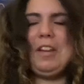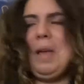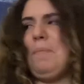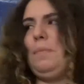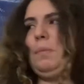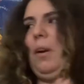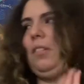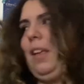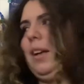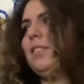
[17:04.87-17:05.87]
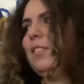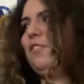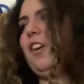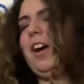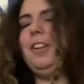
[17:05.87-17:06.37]
him. Sparkflex is
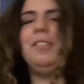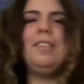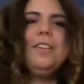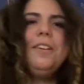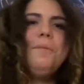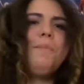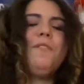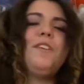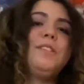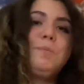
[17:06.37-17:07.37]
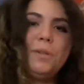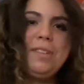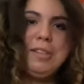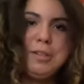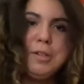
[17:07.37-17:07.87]
fine. My friends
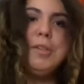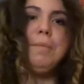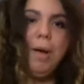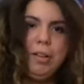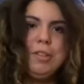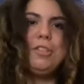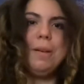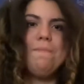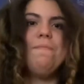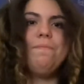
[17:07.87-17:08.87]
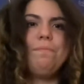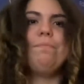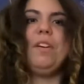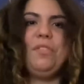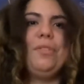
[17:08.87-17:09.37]
proceeded to demolish him
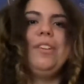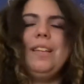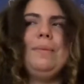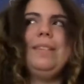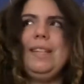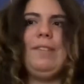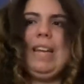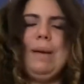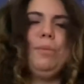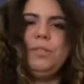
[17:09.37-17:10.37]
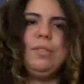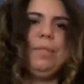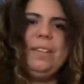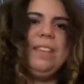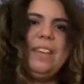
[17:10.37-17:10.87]
before he was even able to
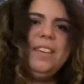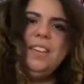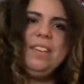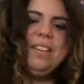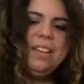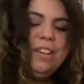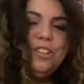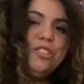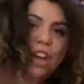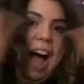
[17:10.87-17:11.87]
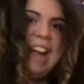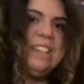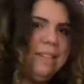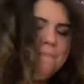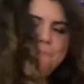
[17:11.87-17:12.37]
really shine,
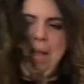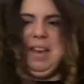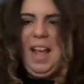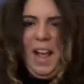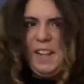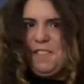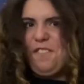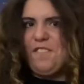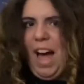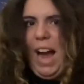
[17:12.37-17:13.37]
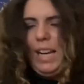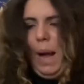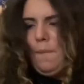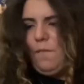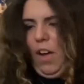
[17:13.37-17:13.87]
but it's fine.
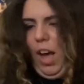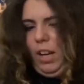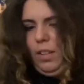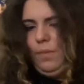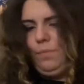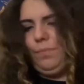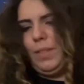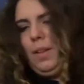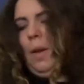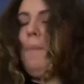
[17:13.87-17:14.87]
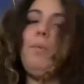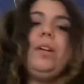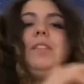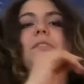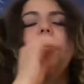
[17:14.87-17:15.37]
I'm fine.
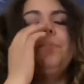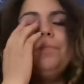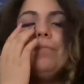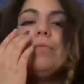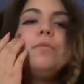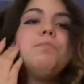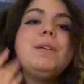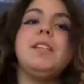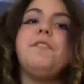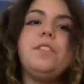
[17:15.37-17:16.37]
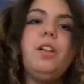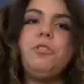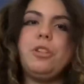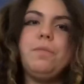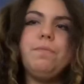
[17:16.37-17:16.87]
Point is, though, be
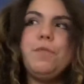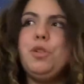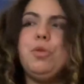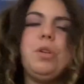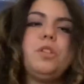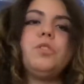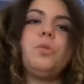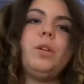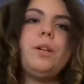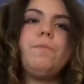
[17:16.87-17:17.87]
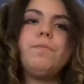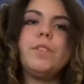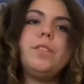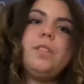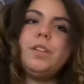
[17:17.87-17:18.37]
self-indulgent. Enjoy your story,
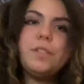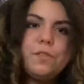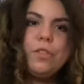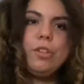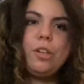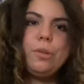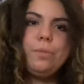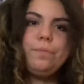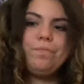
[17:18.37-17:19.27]
because it is for you.